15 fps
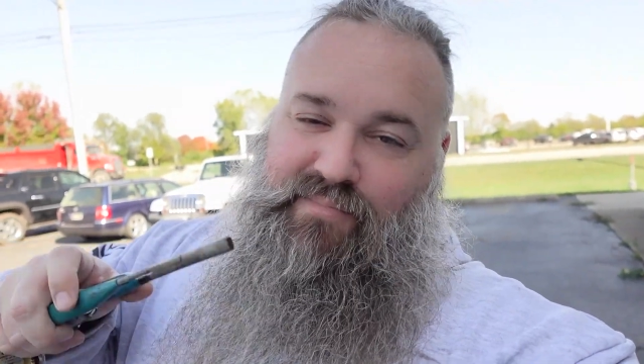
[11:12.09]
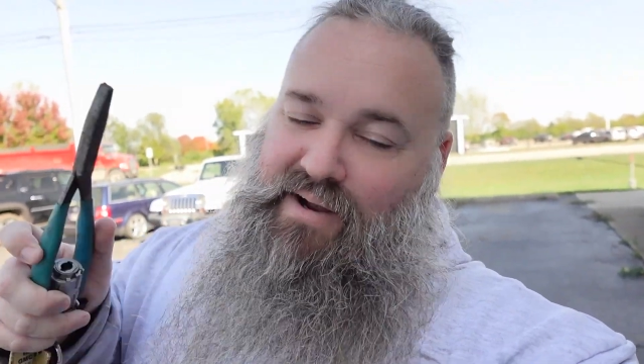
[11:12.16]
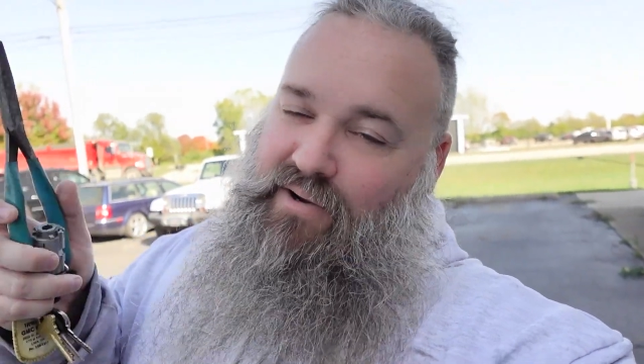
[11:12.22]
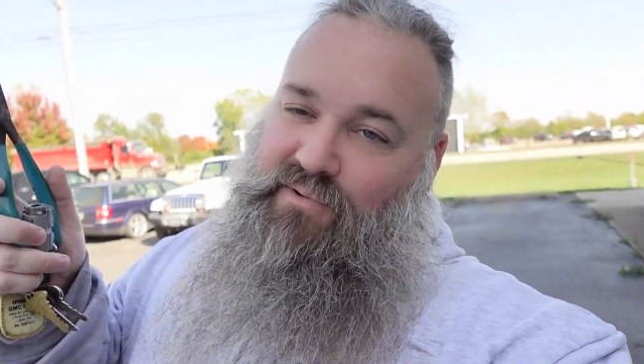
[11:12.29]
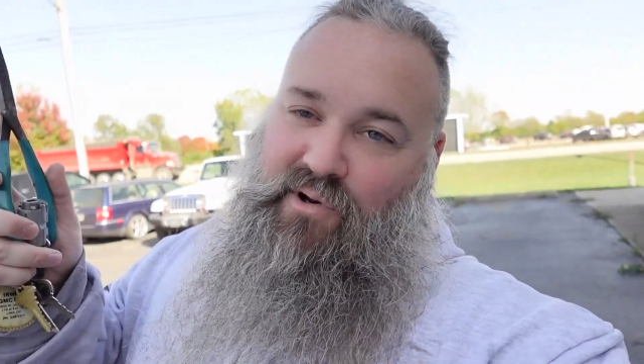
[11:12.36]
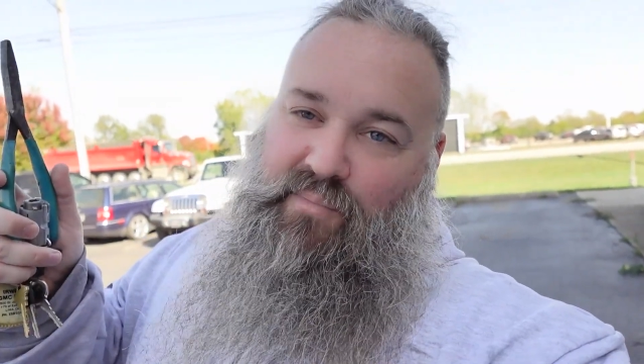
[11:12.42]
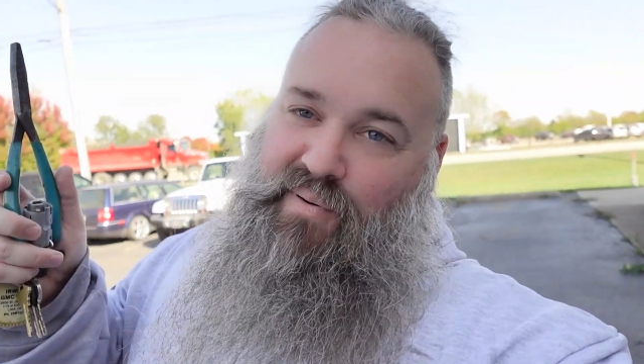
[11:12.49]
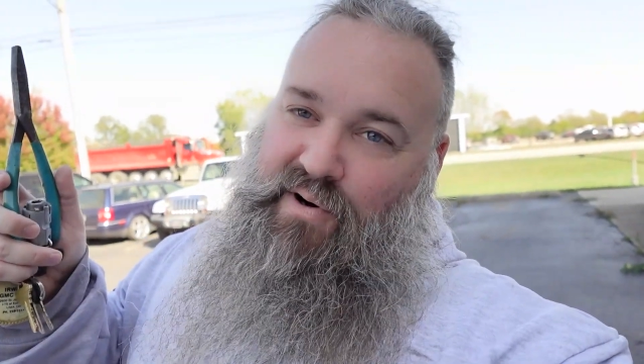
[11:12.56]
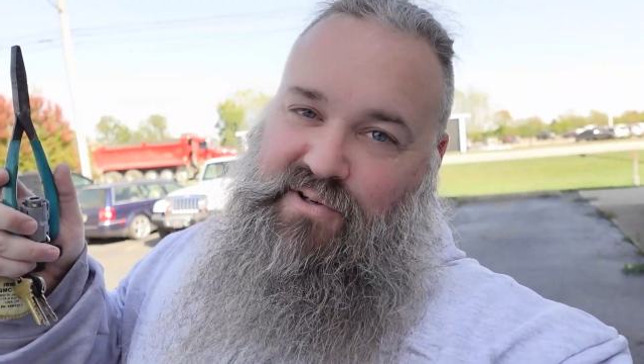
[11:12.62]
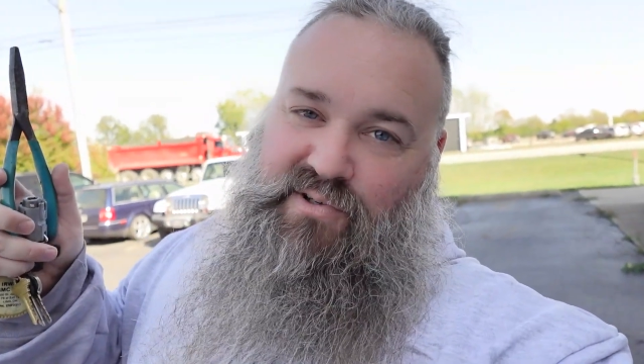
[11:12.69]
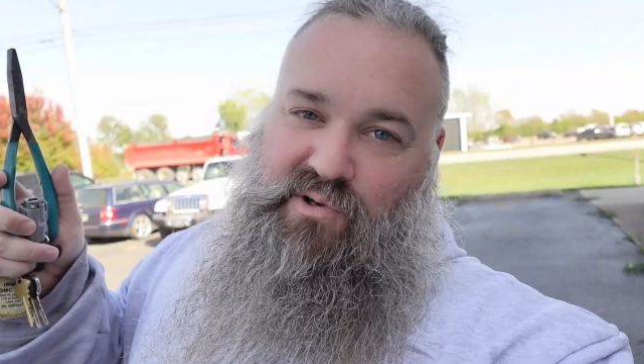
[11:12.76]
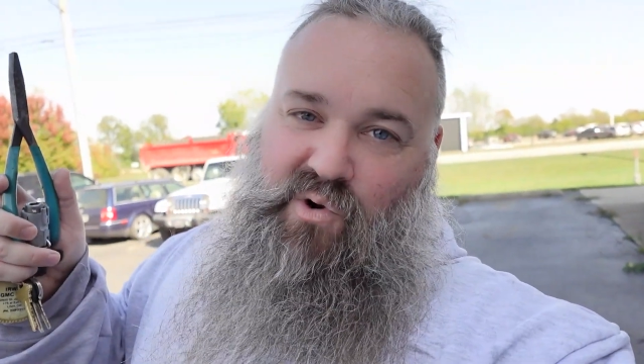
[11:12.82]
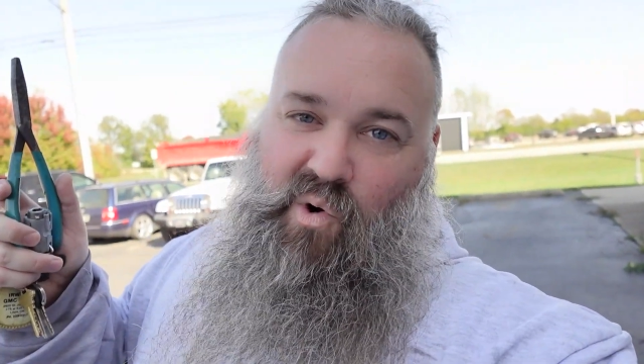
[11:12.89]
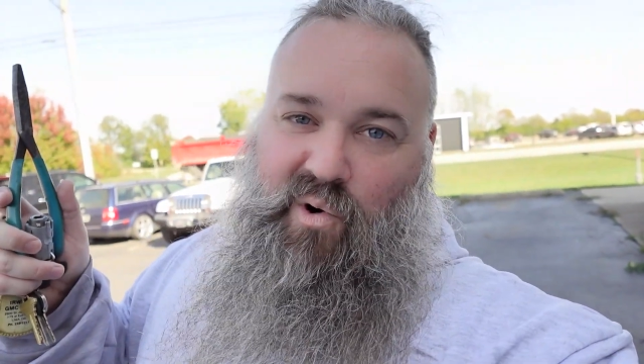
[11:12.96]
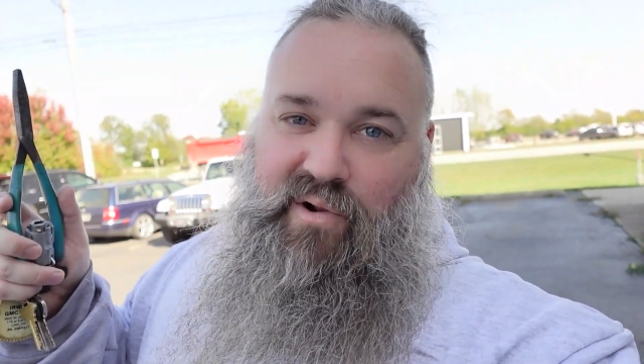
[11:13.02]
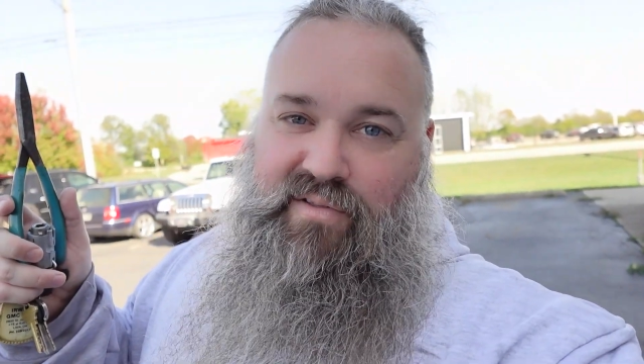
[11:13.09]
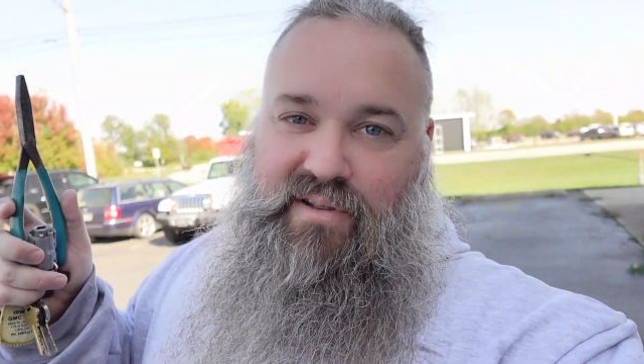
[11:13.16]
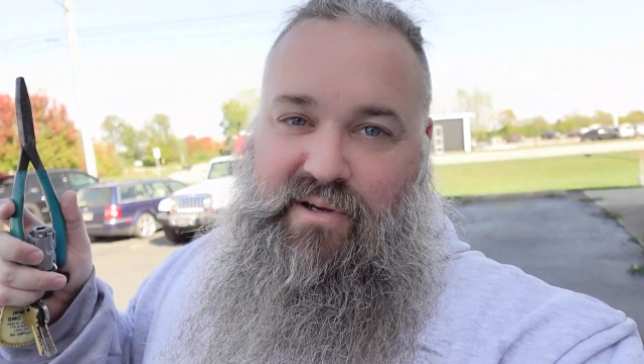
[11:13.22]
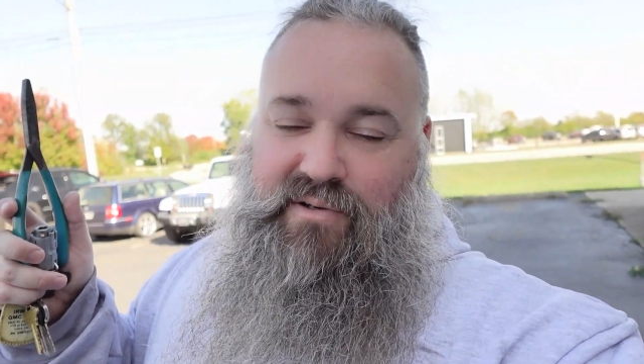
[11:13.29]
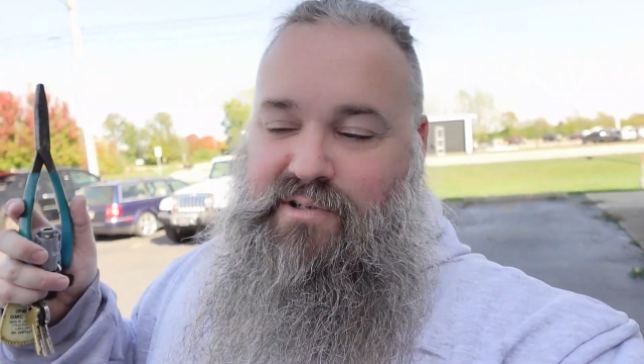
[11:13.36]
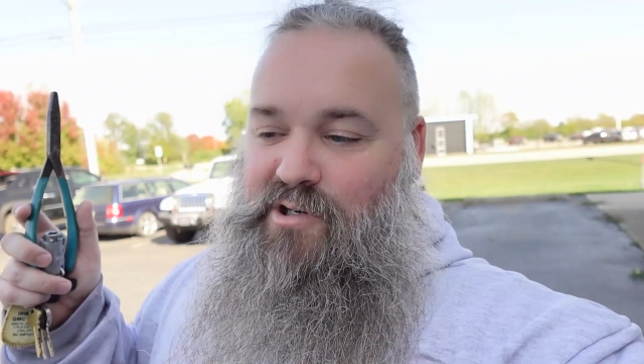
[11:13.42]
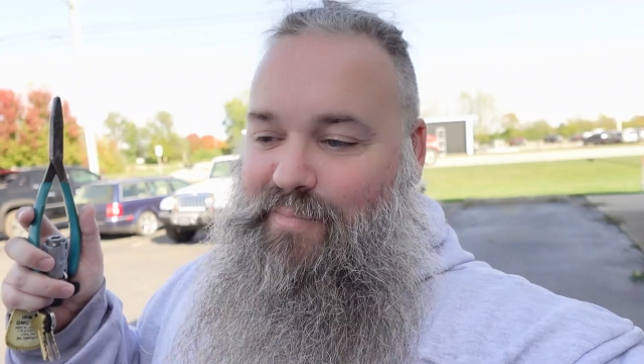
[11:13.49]
my own little personal corner of the
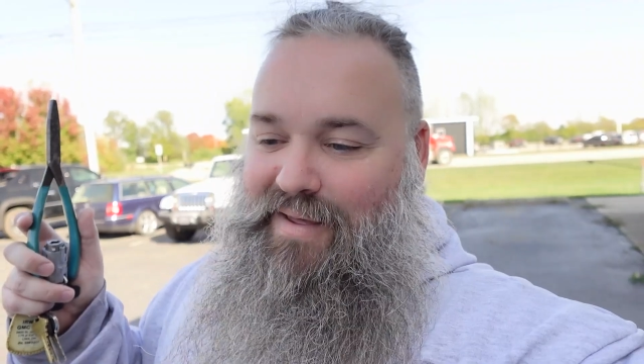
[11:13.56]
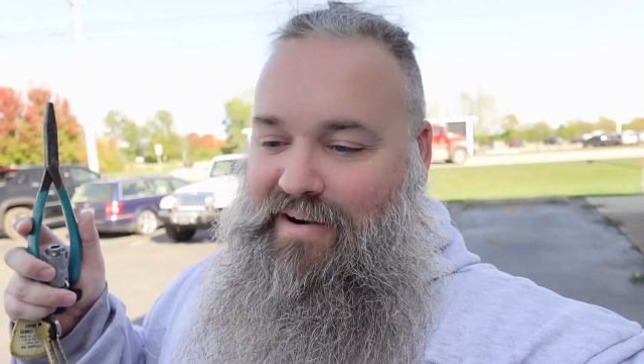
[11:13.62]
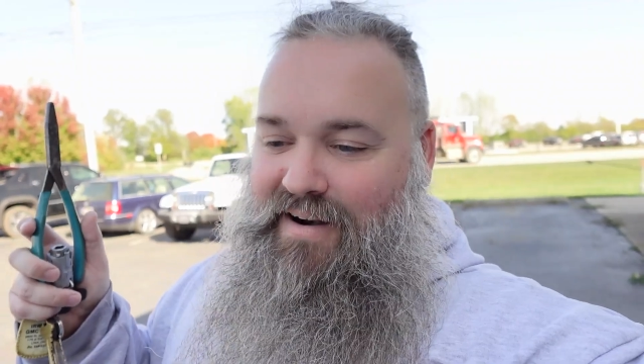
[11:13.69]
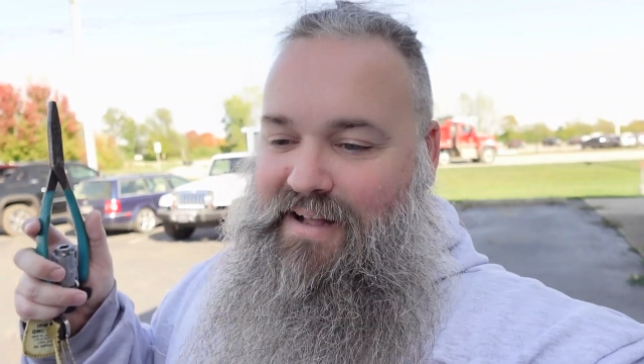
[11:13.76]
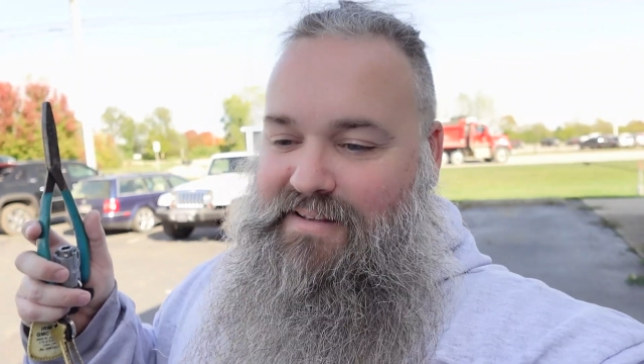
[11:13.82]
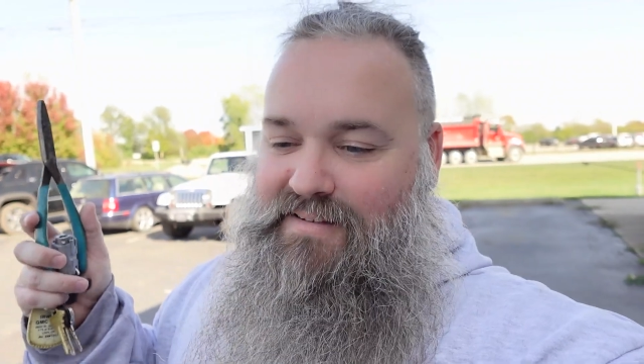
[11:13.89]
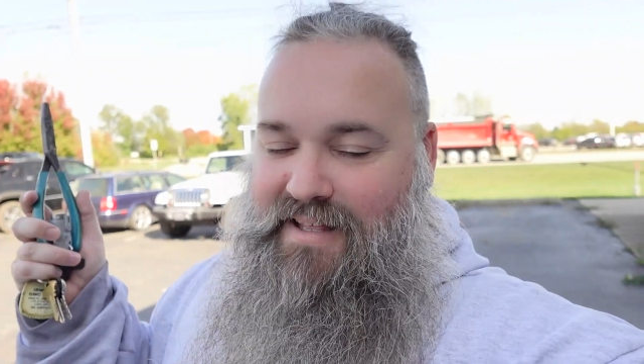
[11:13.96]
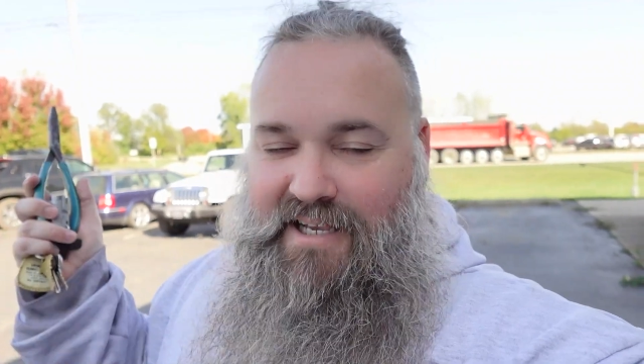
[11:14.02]
YouTube internets.